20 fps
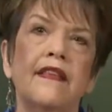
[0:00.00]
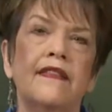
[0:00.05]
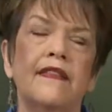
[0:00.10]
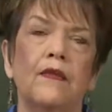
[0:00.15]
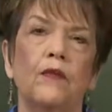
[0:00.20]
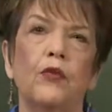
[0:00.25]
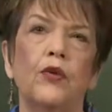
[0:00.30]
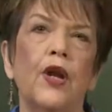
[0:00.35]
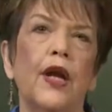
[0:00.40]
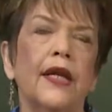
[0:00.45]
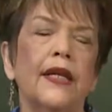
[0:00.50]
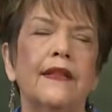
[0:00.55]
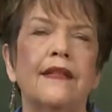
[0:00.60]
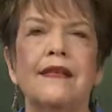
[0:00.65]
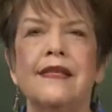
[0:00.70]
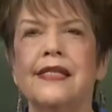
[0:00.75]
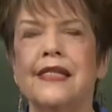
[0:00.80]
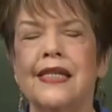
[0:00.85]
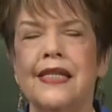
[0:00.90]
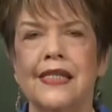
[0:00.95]
we're not in the
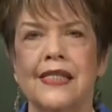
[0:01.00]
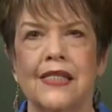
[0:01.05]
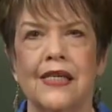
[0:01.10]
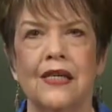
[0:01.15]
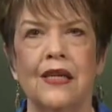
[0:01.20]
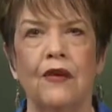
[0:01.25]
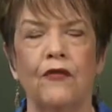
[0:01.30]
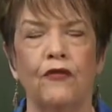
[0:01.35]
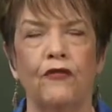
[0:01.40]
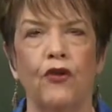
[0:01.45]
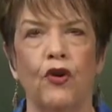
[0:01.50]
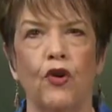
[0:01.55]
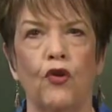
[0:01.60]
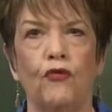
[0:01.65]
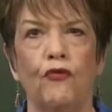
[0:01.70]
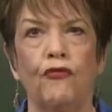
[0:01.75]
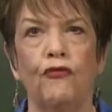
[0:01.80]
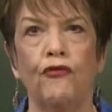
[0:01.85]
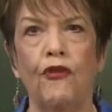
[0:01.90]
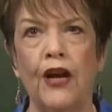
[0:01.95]
season
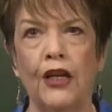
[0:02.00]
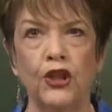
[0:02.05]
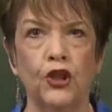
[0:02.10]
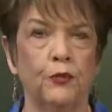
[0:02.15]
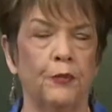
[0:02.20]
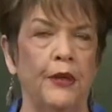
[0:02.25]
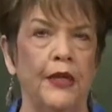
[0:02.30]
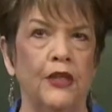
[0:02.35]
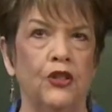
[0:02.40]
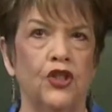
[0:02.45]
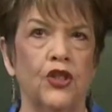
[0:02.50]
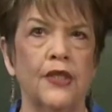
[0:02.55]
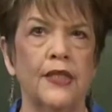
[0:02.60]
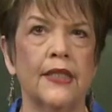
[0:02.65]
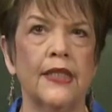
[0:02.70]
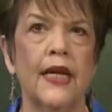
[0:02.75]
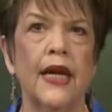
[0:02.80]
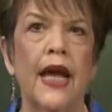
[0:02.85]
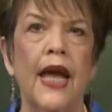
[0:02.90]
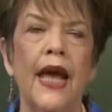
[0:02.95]
for fresh
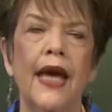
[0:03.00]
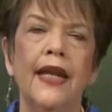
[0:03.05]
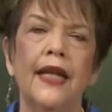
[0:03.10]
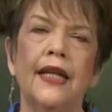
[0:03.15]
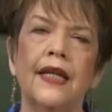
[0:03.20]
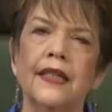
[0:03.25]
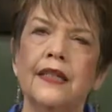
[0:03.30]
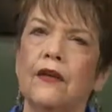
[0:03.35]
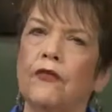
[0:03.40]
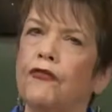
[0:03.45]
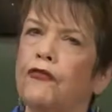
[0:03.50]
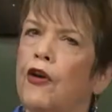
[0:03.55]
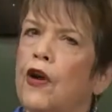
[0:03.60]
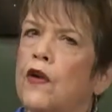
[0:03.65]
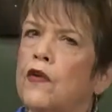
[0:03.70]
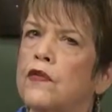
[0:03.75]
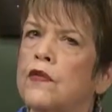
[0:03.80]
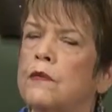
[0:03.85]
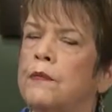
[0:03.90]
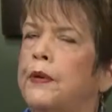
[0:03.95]
peaches. And I like the
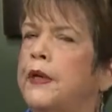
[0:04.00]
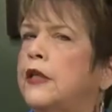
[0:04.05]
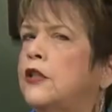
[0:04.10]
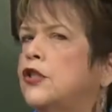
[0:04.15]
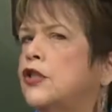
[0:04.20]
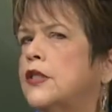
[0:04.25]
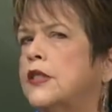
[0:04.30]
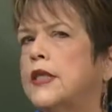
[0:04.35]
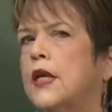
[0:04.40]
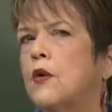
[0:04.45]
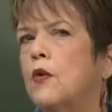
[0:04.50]
frozen peaches. They